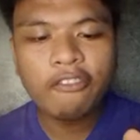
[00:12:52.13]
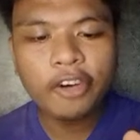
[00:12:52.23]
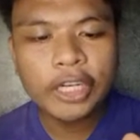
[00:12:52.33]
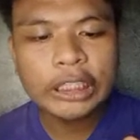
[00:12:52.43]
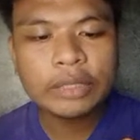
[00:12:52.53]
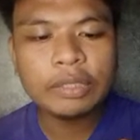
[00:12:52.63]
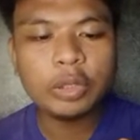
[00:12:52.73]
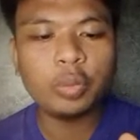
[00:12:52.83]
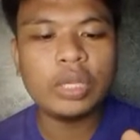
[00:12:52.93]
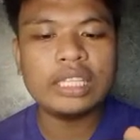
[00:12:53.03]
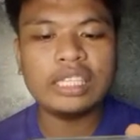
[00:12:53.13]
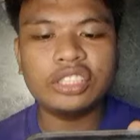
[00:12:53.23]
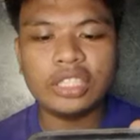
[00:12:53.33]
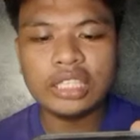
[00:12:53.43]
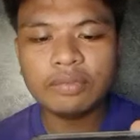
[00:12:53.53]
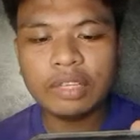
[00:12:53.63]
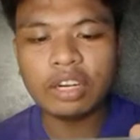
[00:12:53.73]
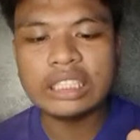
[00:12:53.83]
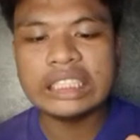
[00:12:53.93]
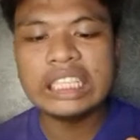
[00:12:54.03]
force between the chain
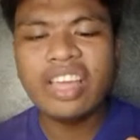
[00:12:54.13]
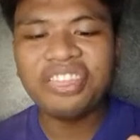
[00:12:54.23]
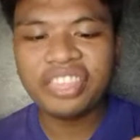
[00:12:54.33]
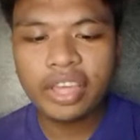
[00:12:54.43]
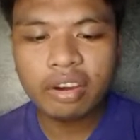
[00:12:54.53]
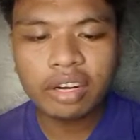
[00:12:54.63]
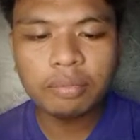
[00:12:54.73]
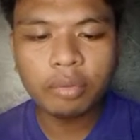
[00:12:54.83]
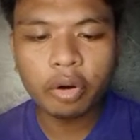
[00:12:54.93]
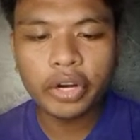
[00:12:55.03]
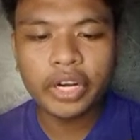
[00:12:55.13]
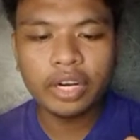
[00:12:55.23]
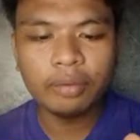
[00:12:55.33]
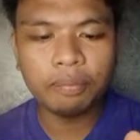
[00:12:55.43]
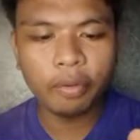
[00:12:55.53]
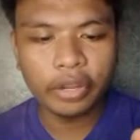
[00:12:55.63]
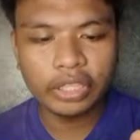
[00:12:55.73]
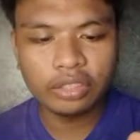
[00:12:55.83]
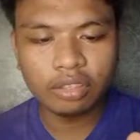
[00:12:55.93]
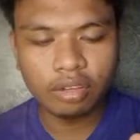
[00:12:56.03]
because there are more
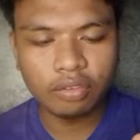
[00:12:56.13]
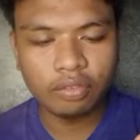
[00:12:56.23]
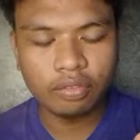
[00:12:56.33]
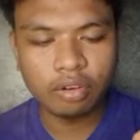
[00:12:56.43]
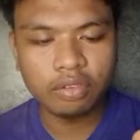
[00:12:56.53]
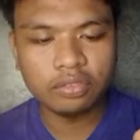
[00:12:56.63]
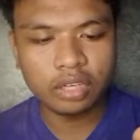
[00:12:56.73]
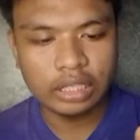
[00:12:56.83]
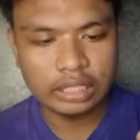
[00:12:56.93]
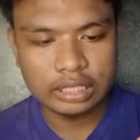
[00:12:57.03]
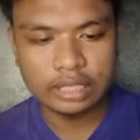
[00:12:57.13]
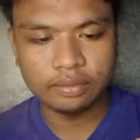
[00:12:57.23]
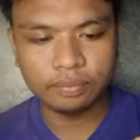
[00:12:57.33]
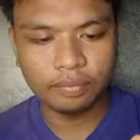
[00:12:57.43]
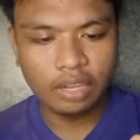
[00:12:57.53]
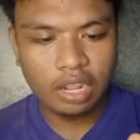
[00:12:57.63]
points of contact.